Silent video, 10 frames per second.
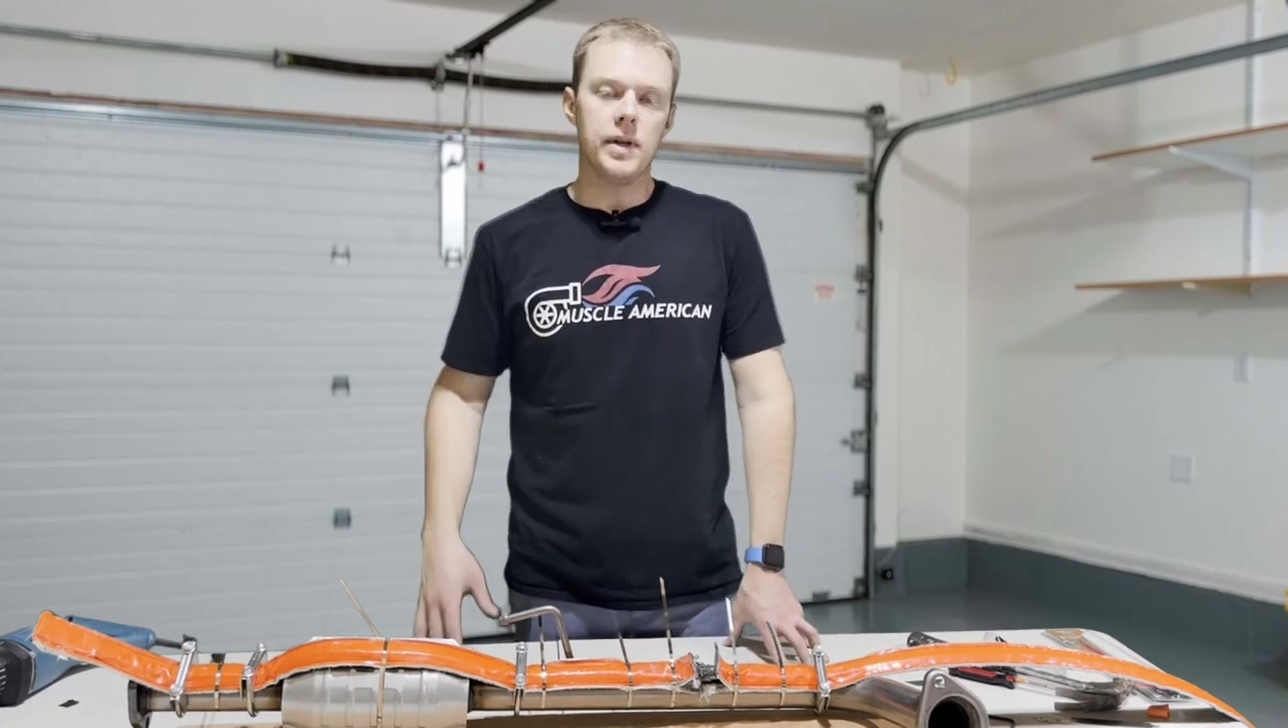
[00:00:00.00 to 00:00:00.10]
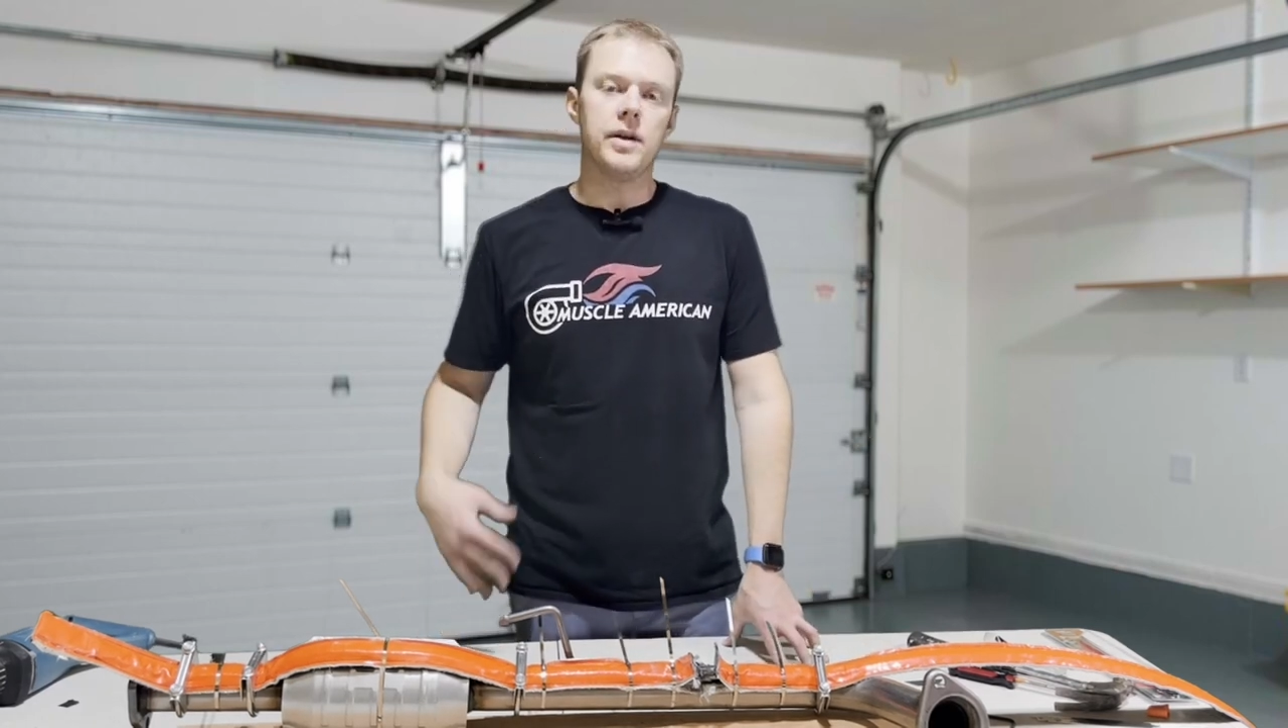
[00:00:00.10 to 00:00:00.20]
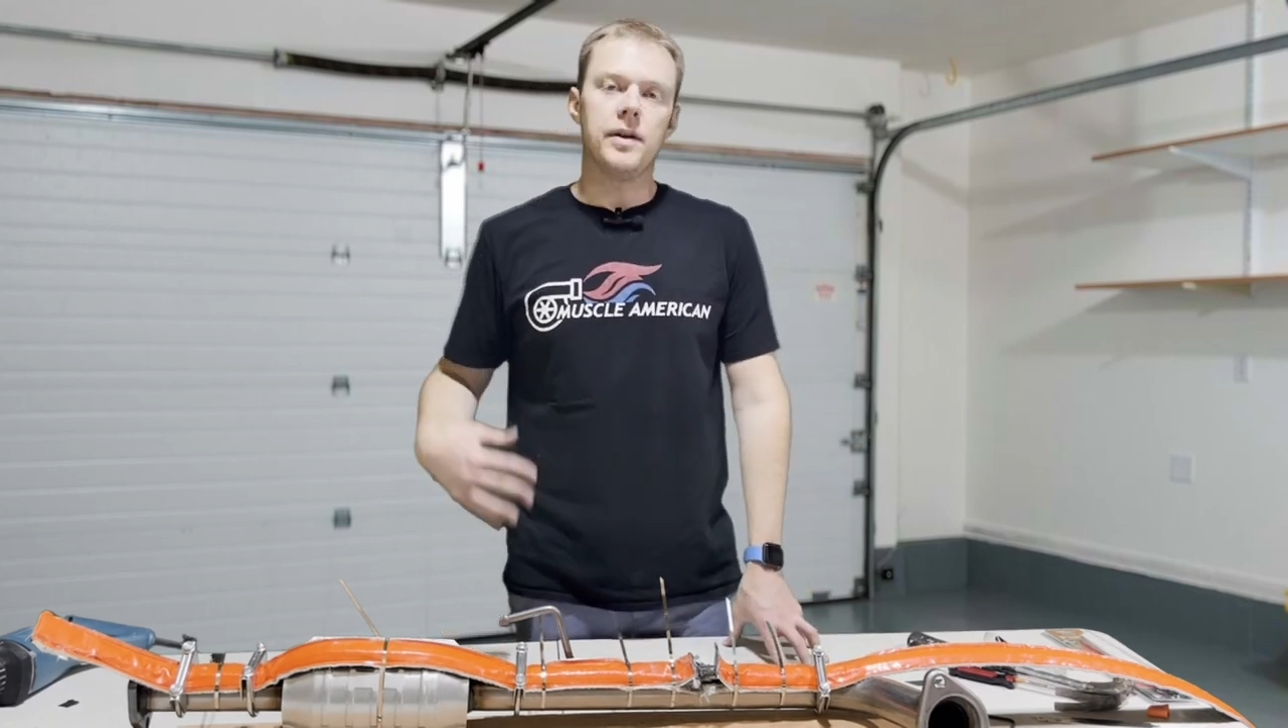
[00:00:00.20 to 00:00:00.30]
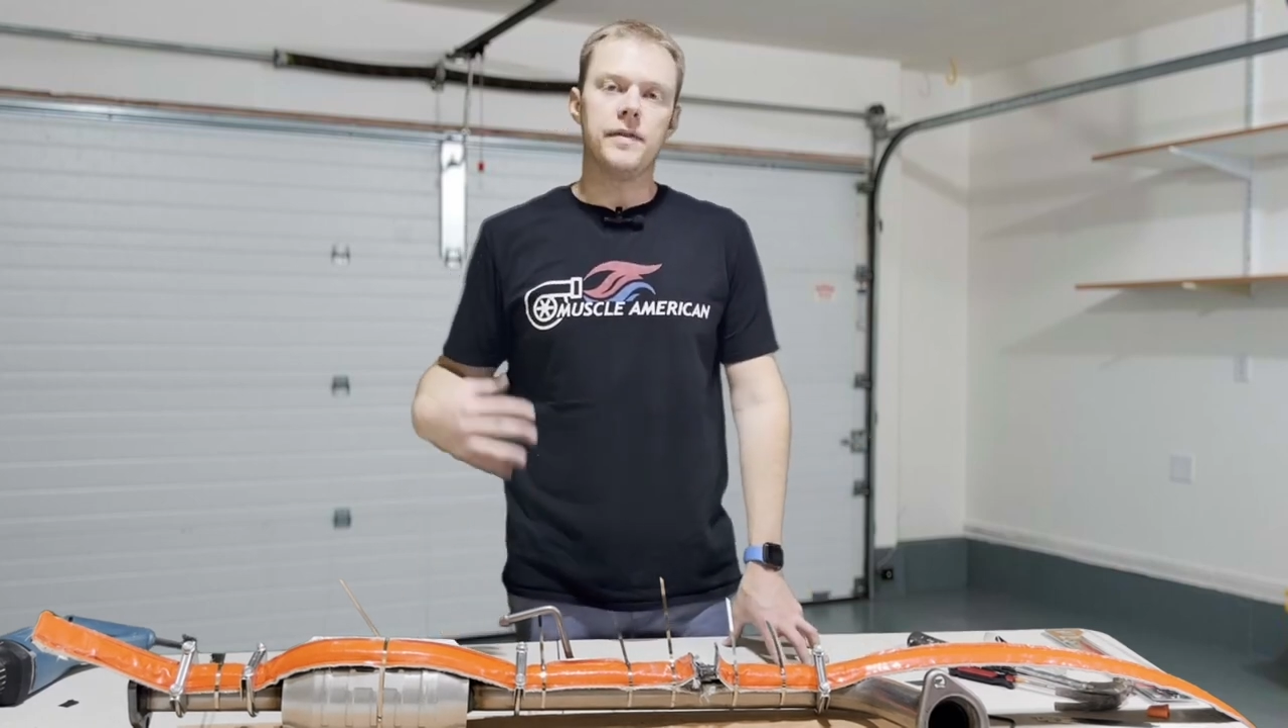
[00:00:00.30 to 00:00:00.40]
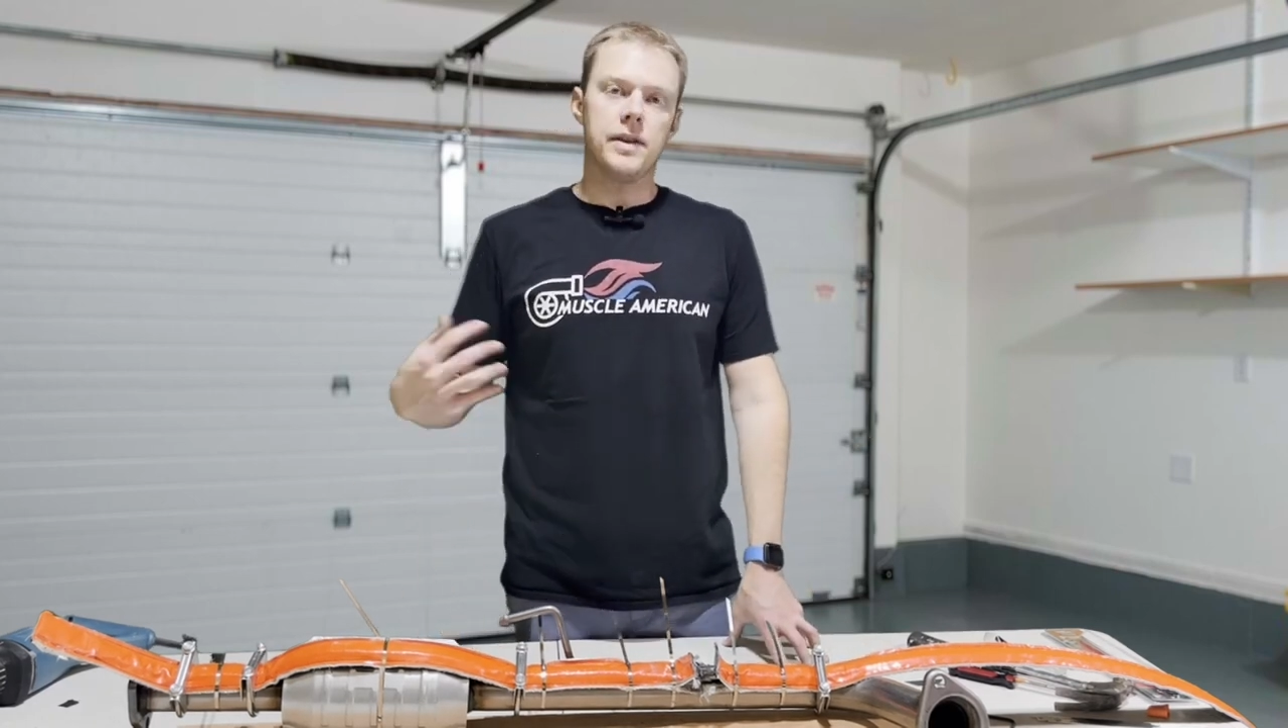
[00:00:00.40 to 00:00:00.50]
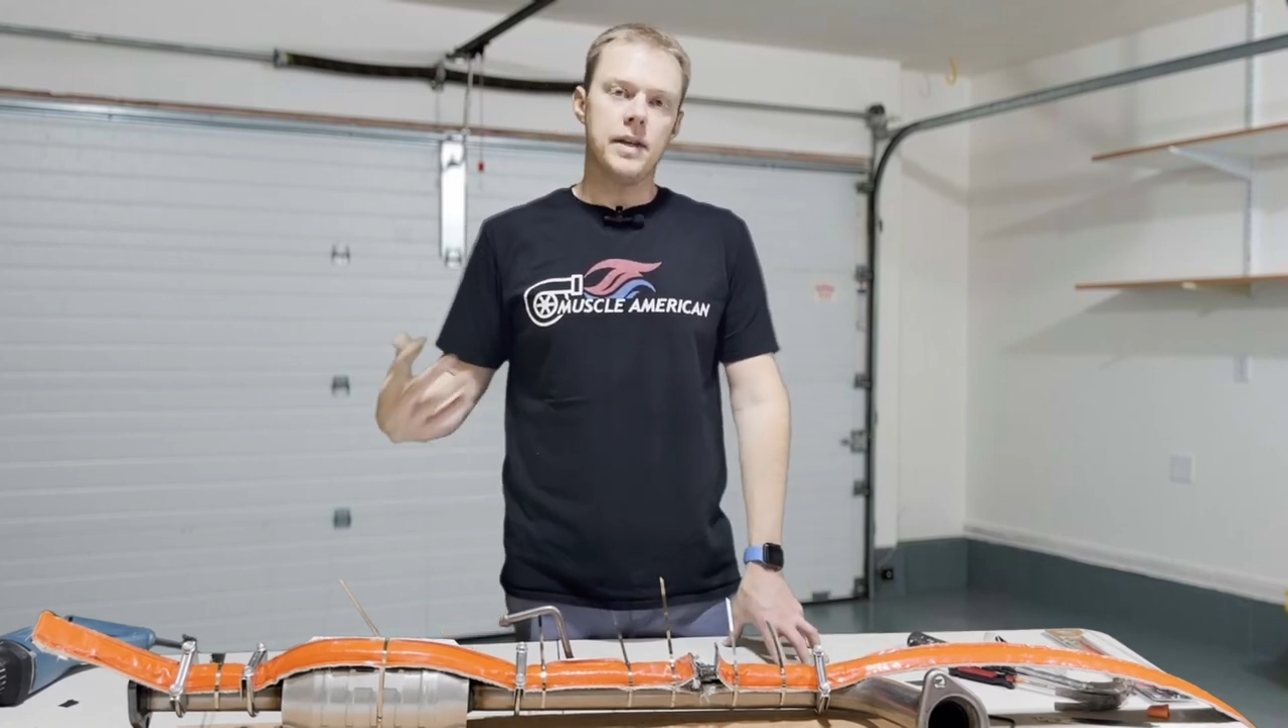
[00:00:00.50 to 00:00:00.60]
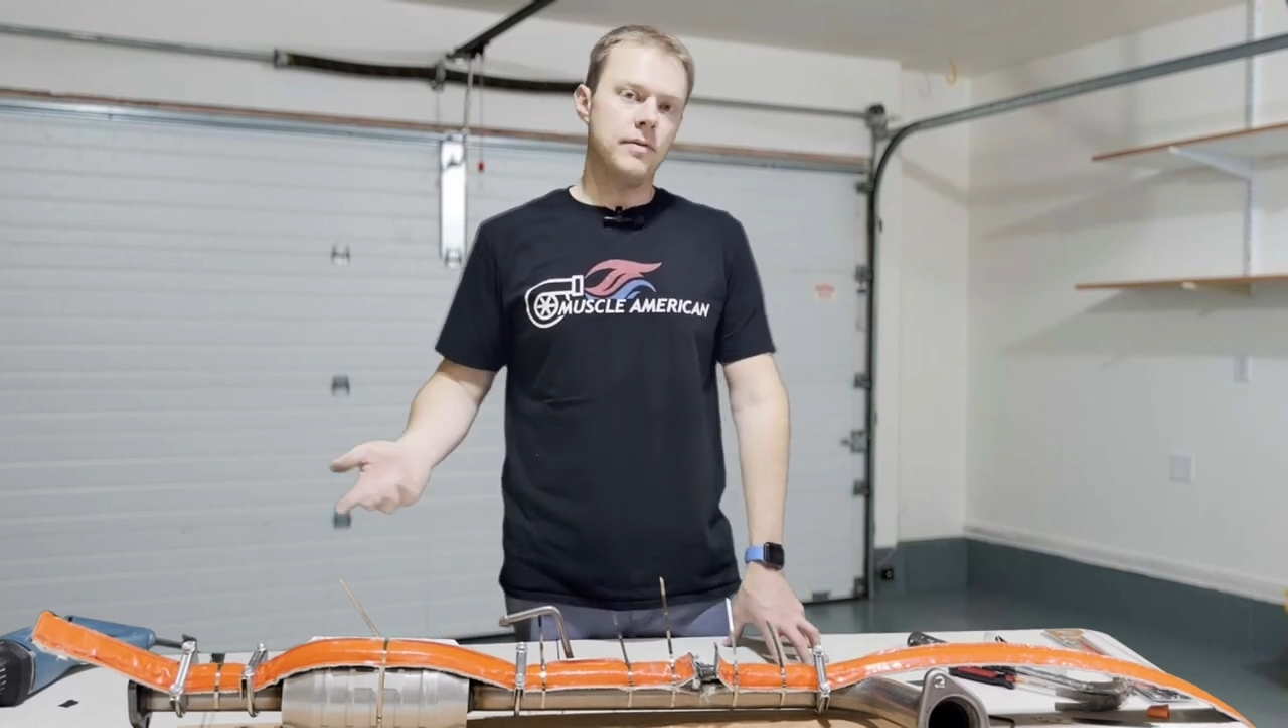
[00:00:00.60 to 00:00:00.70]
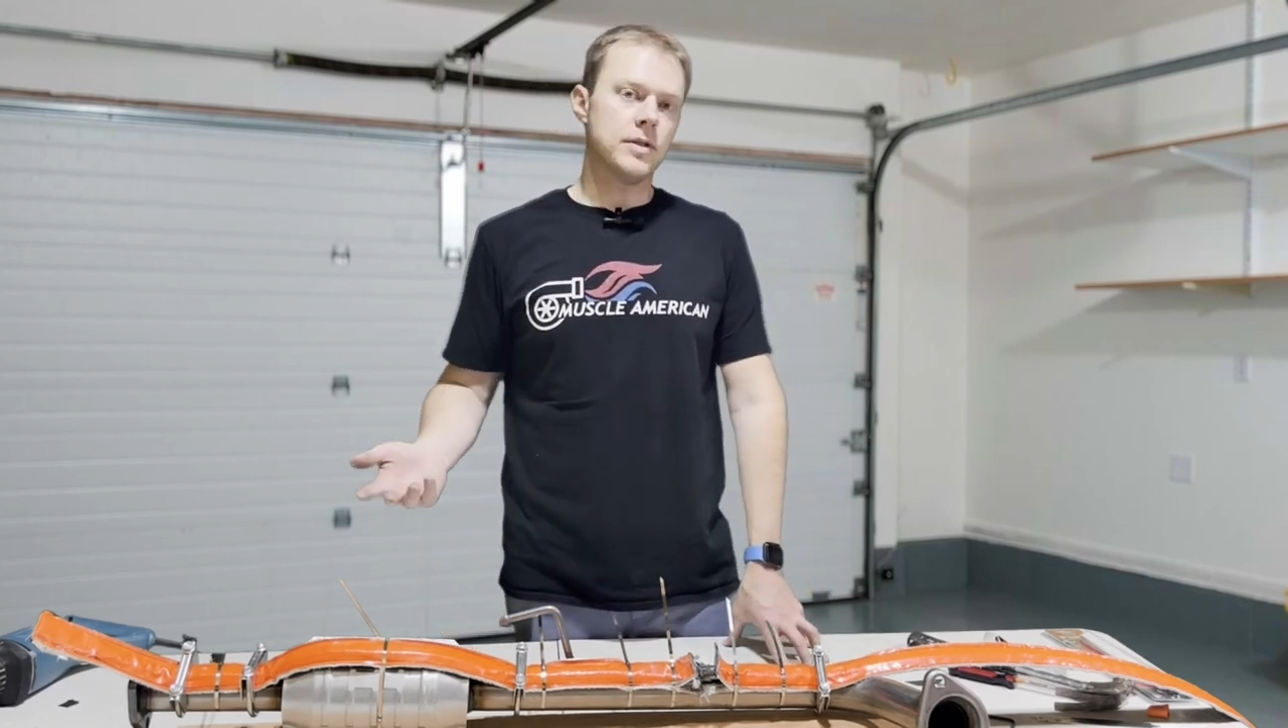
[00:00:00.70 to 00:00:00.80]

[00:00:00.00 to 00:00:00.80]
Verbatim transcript: You know, if a thief